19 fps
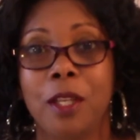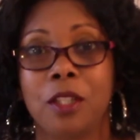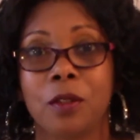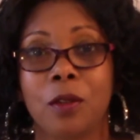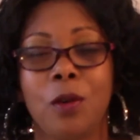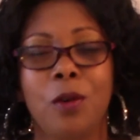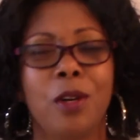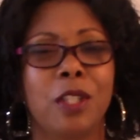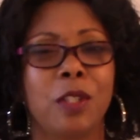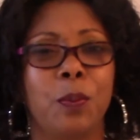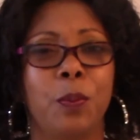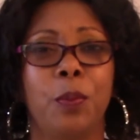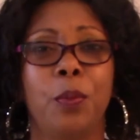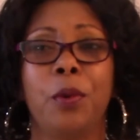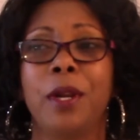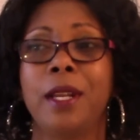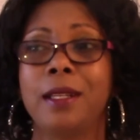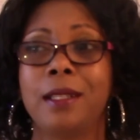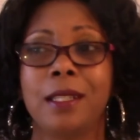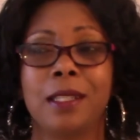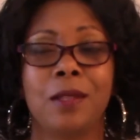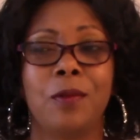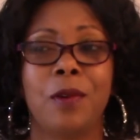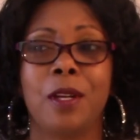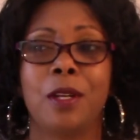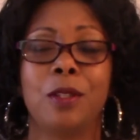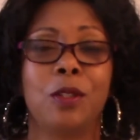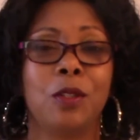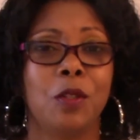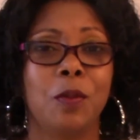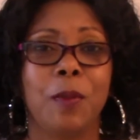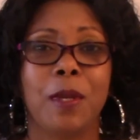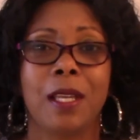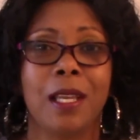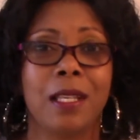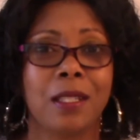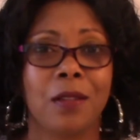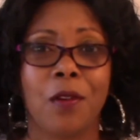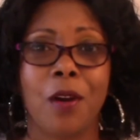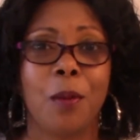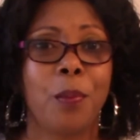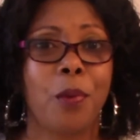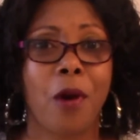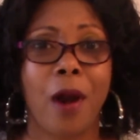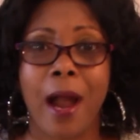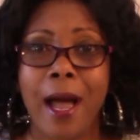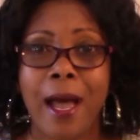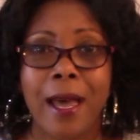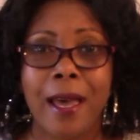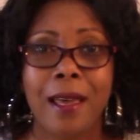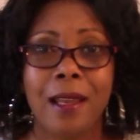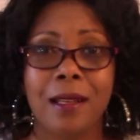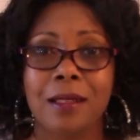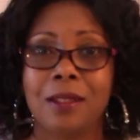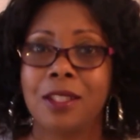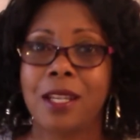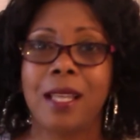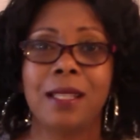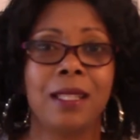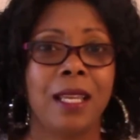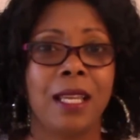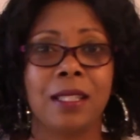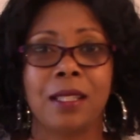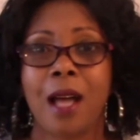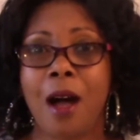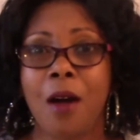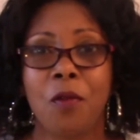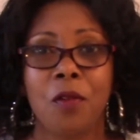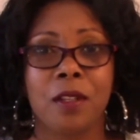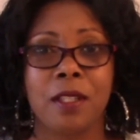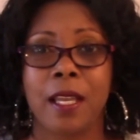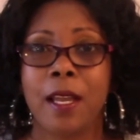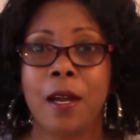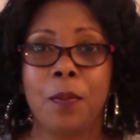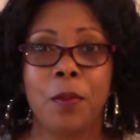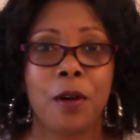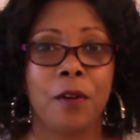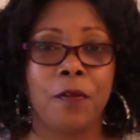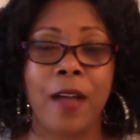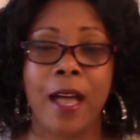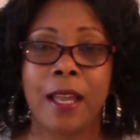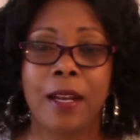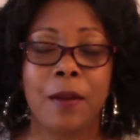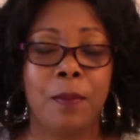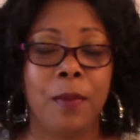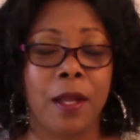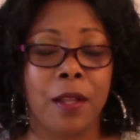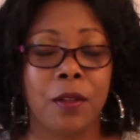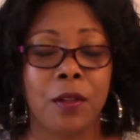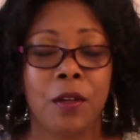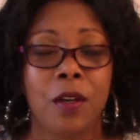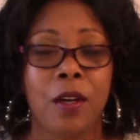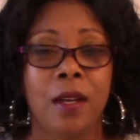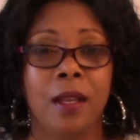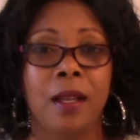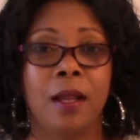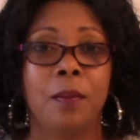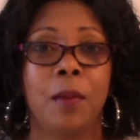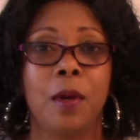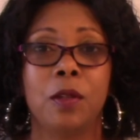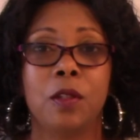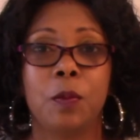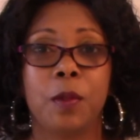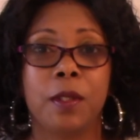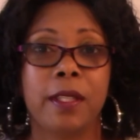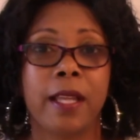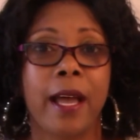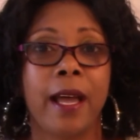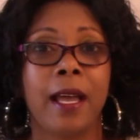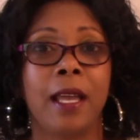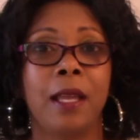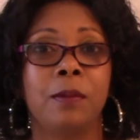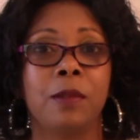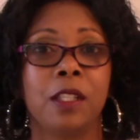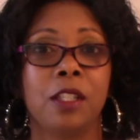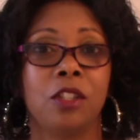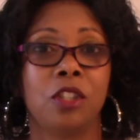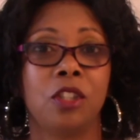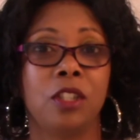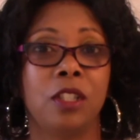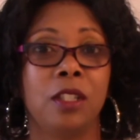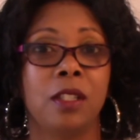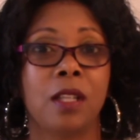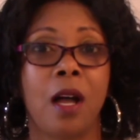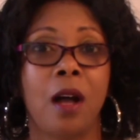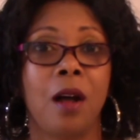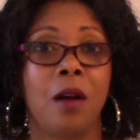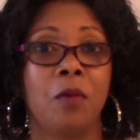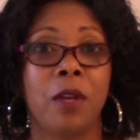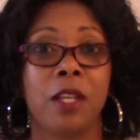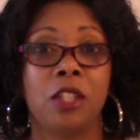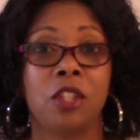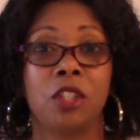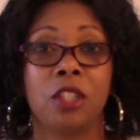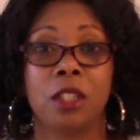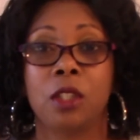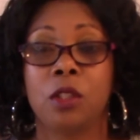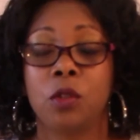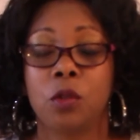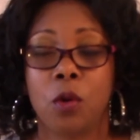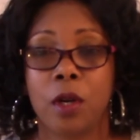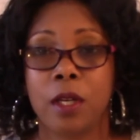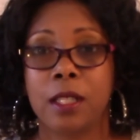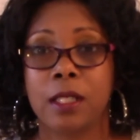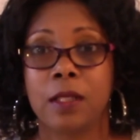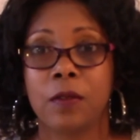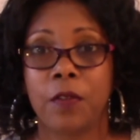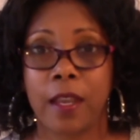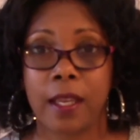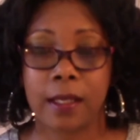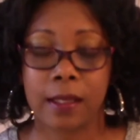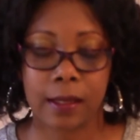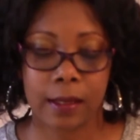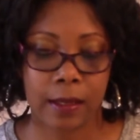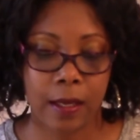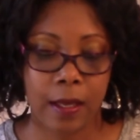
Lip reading: of course Britt doesn't want to do because of her pride. Jason has offered to help her find her mother multiple times, and she's always shut the door in his face.